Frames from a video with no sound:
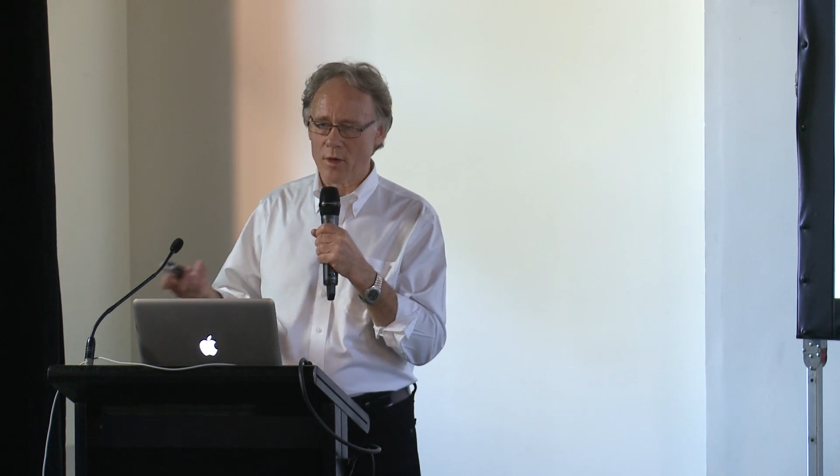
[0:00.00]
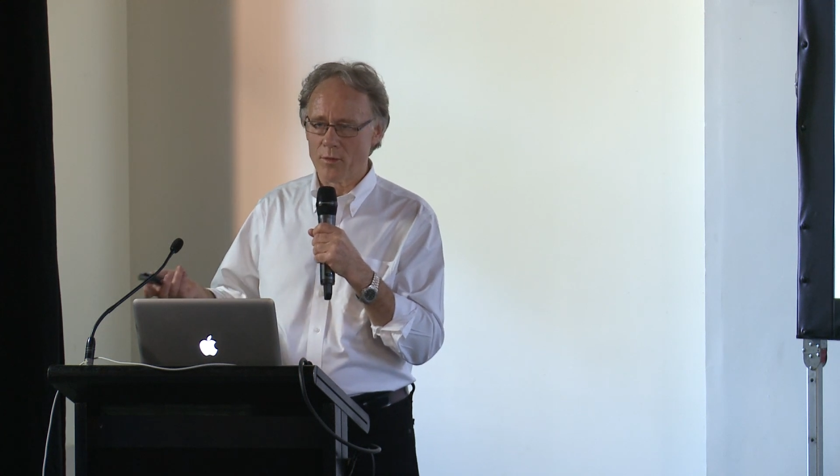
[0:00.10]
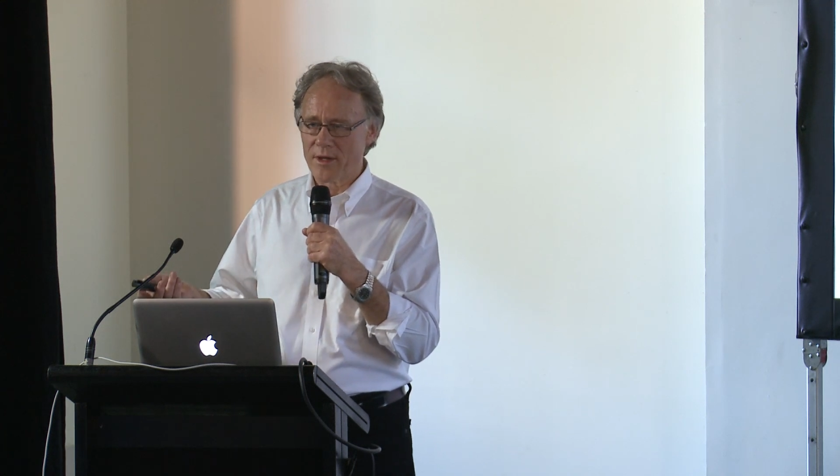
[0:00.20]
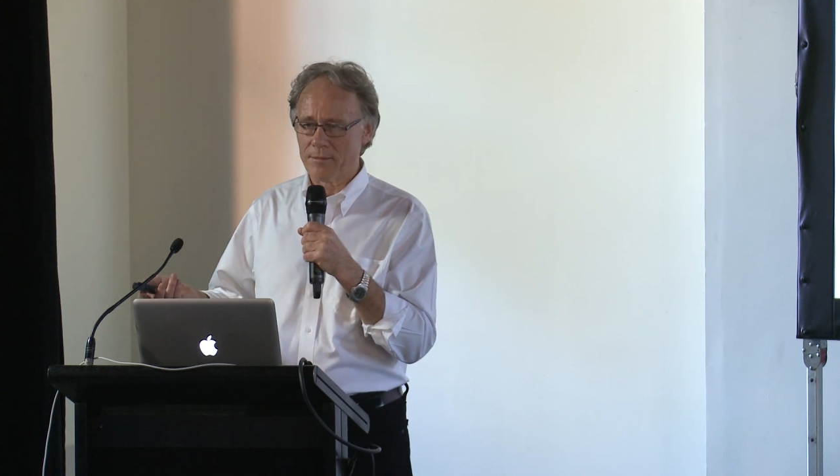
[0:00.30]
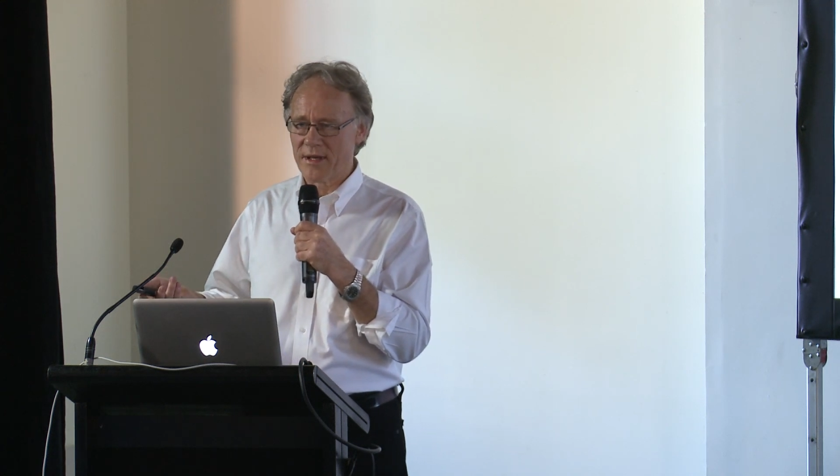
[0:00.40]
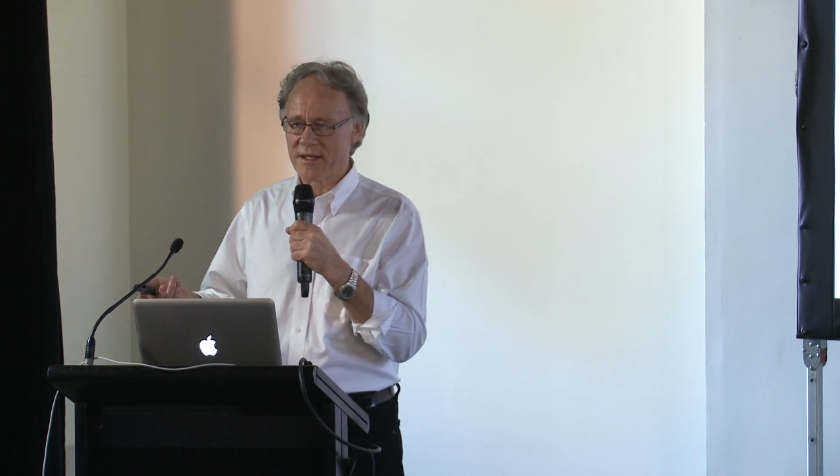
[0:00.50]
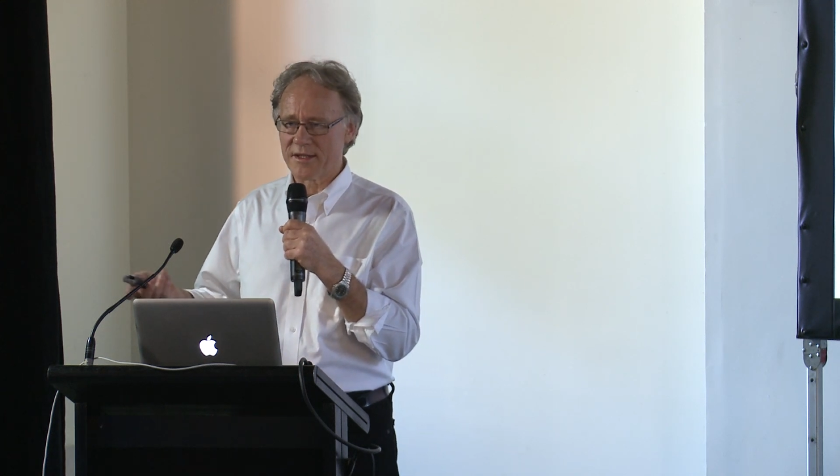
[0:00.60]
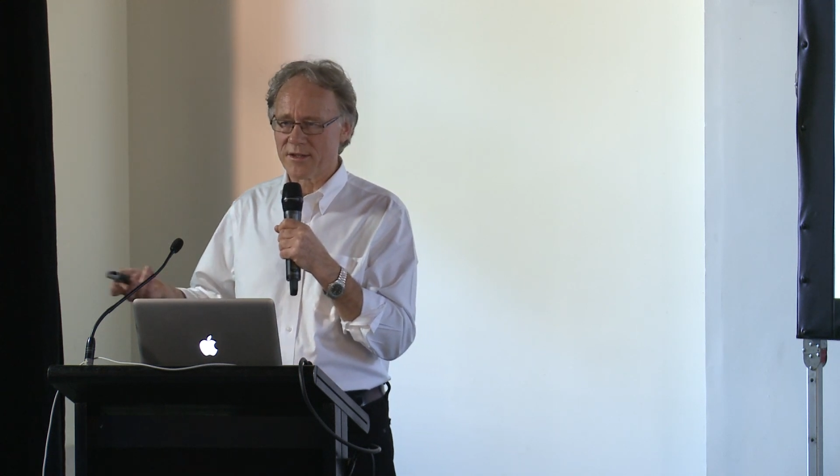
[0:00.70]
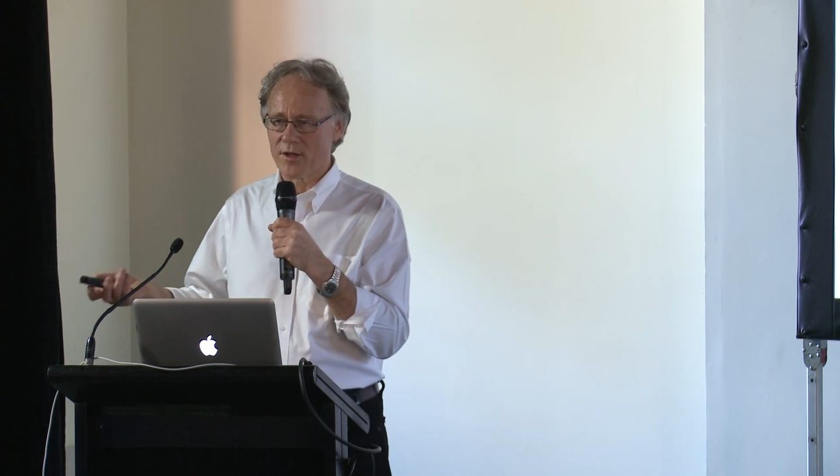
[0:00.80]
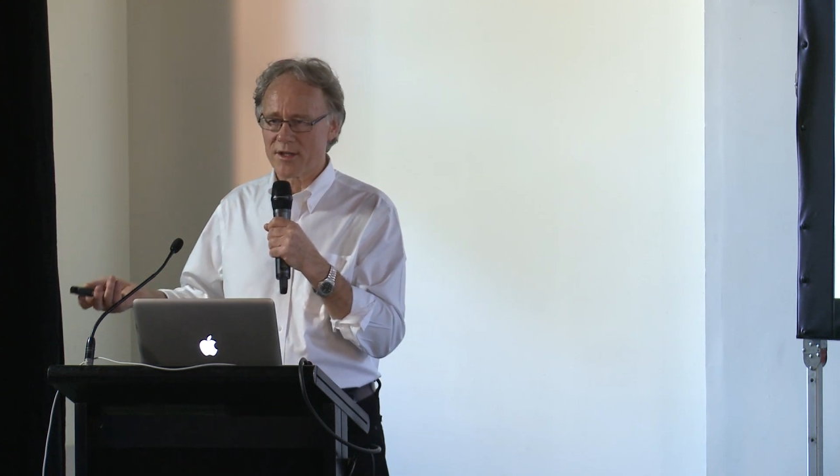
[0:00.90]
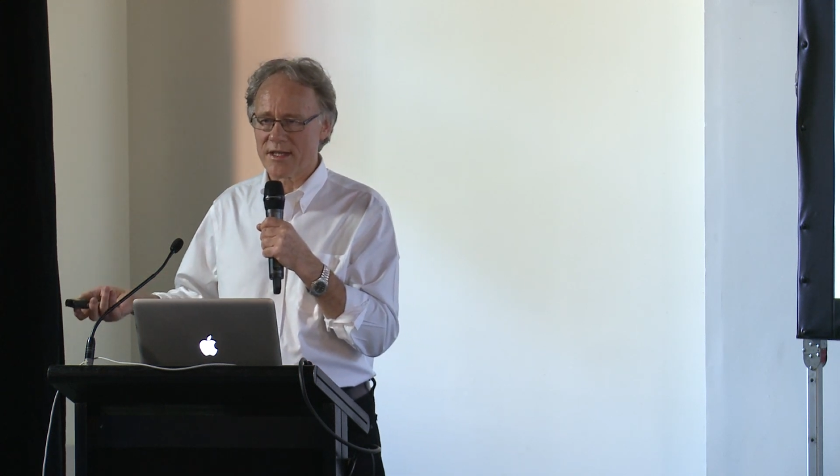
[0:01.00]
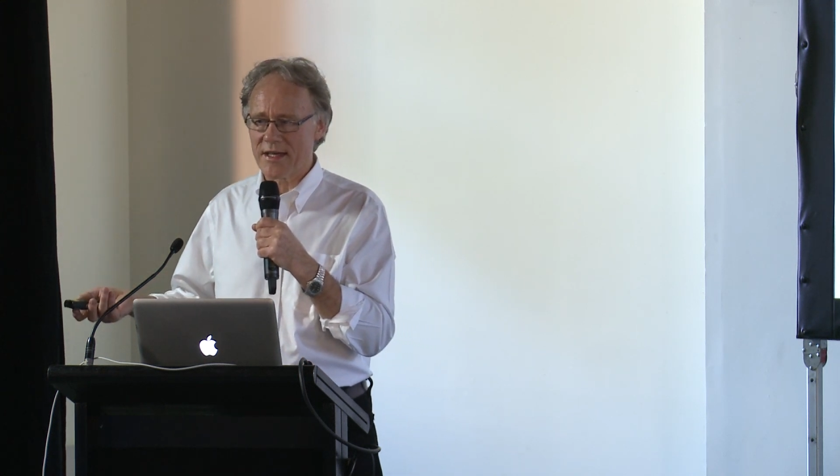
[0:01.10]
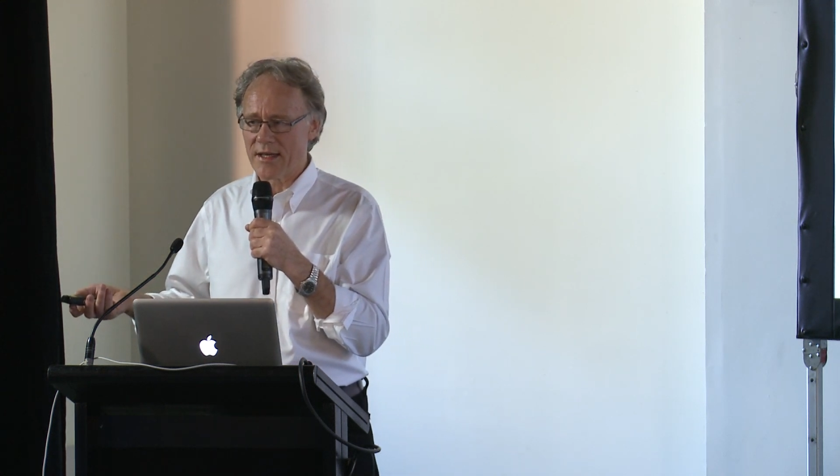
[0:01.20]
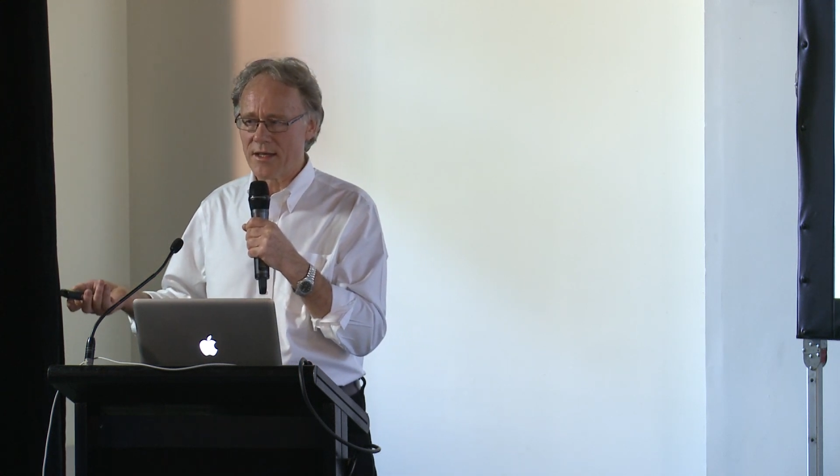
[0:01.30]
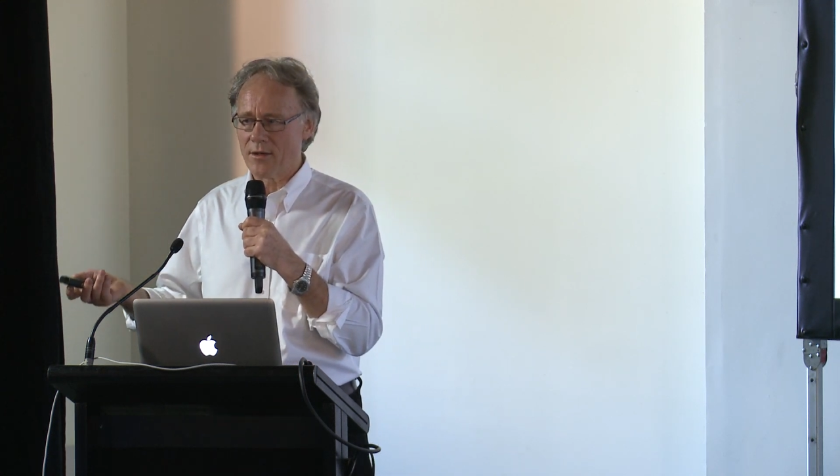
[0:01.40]
what we piss is not
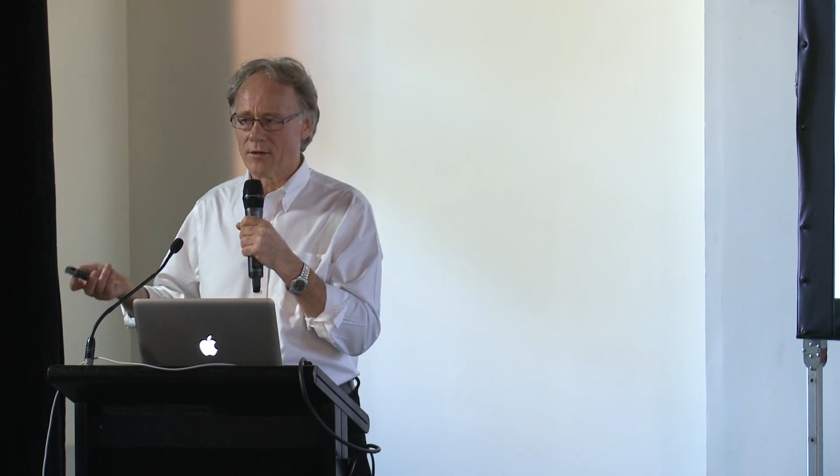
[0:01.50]
tea,